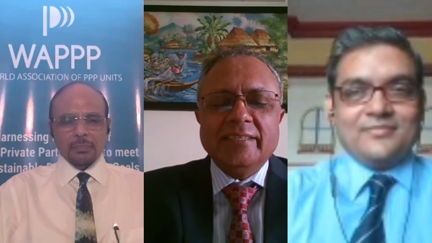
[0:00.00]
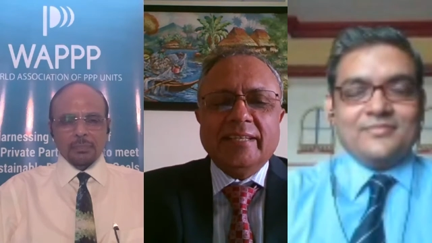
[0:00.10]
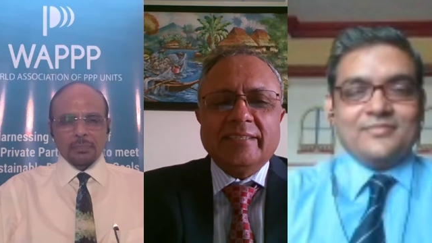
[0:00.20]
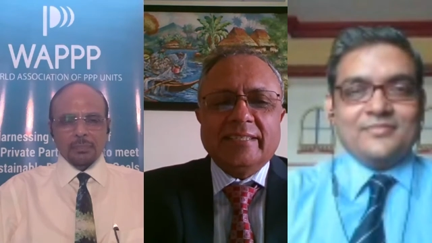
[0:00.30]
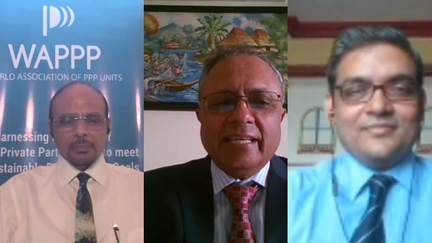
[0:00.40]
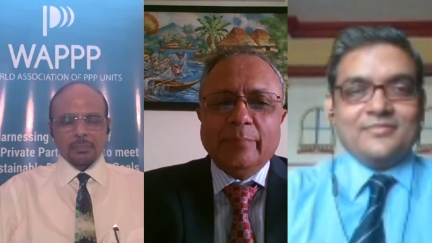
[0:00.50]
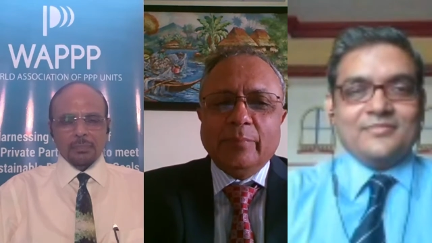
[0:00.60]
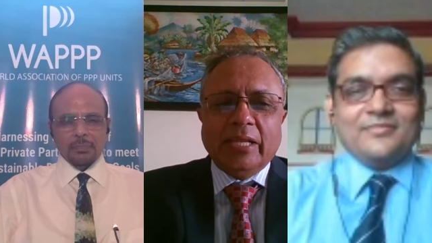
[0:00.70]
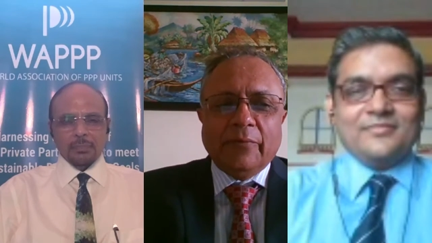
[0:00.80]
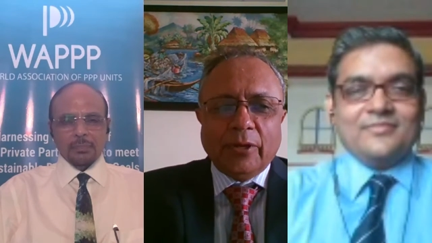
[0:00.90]
Speaker 1: that
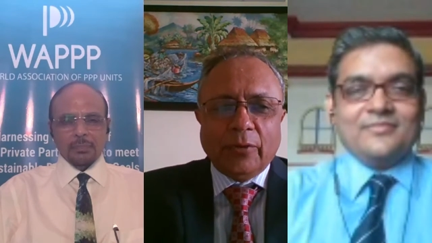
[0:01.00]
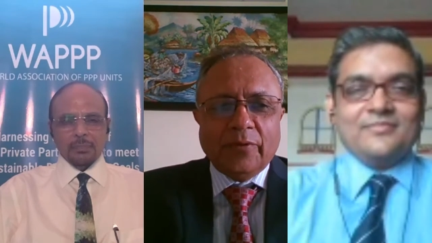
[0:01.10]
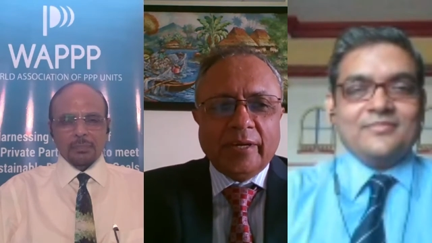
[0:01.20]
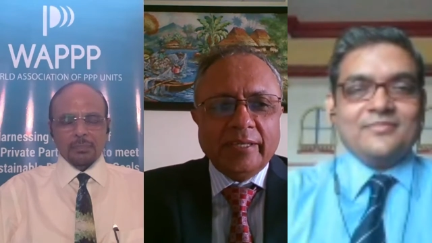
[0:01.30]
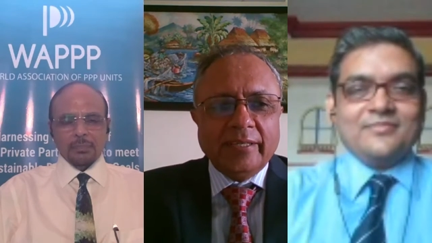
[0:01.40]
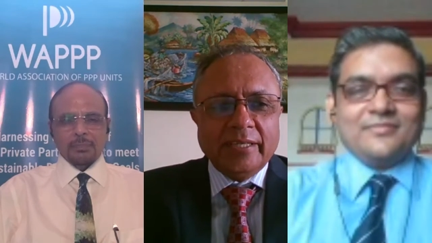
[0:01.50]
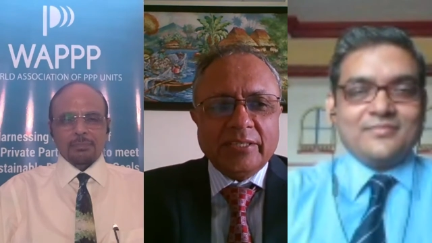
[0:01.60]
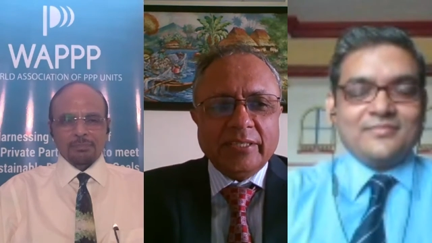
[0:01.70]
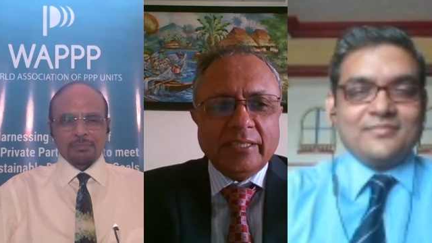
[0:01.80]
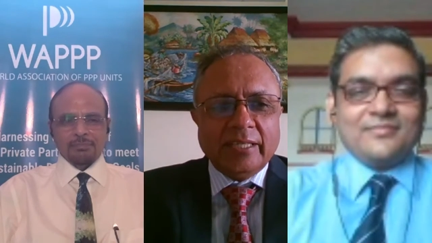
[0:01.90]
same level of
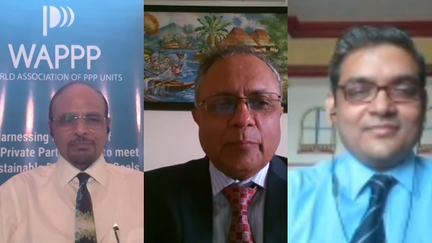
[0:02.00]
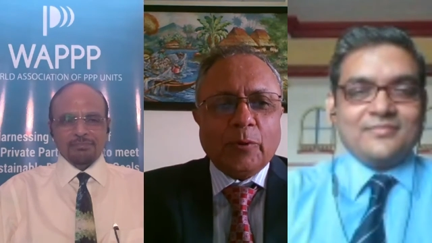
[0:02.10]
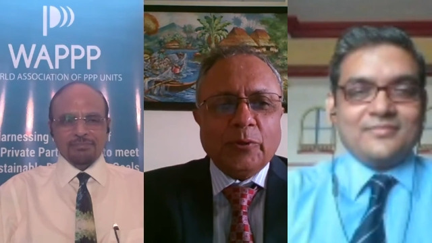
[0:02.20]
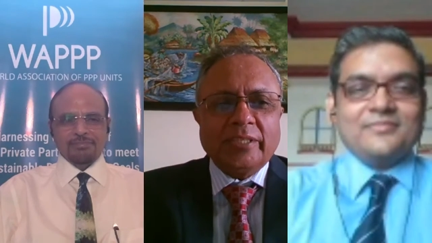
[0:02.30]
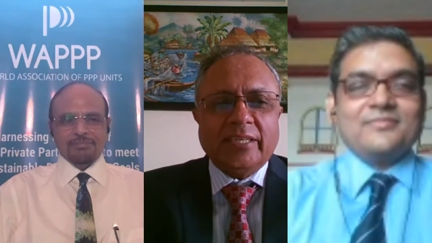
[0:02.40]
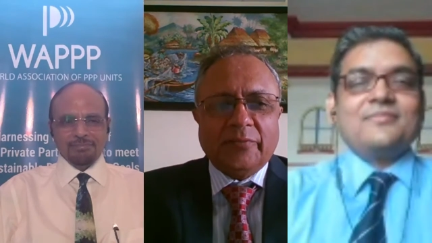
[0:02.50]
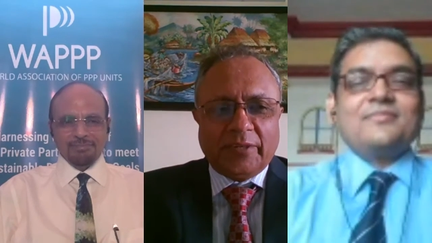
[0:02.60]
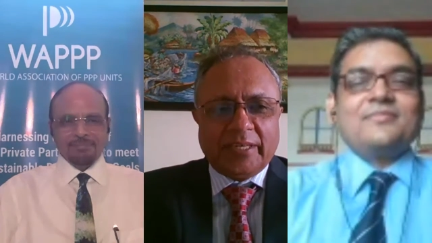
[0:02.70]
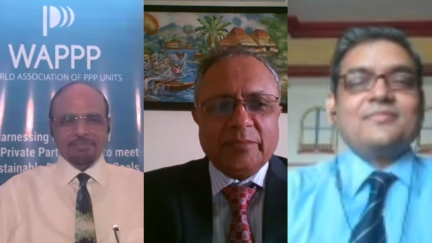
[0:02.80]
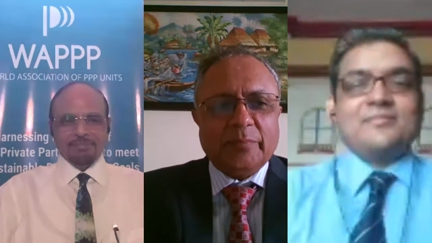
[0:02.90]
readiness in the projects as
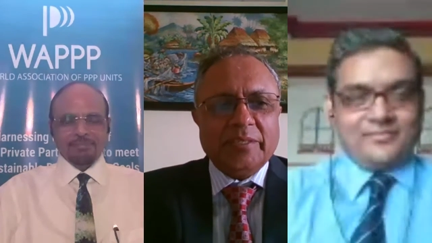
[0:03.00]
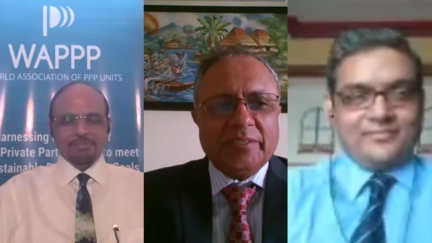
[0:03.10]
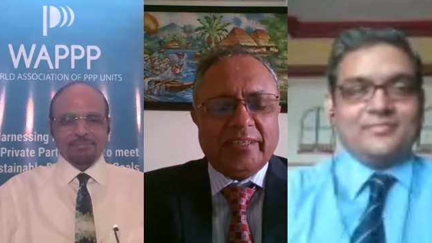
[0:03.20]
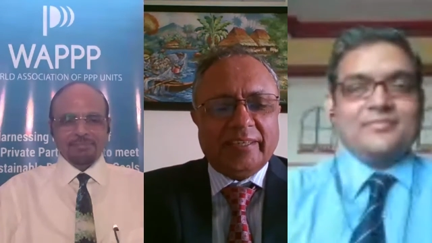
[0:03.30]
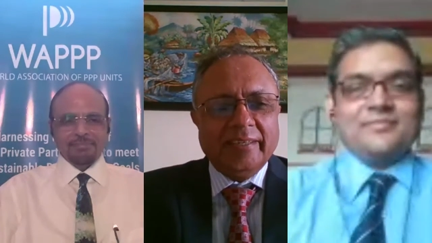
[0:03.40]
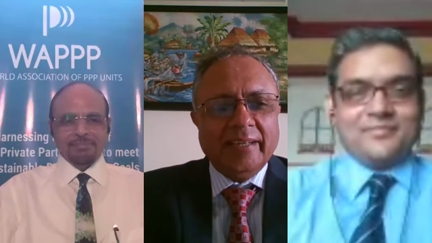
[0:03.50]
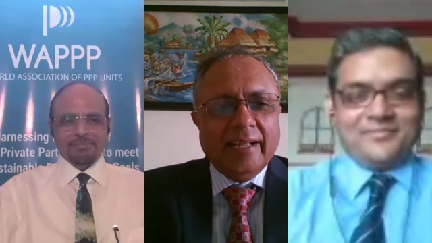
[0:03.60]
Vikas mentioned.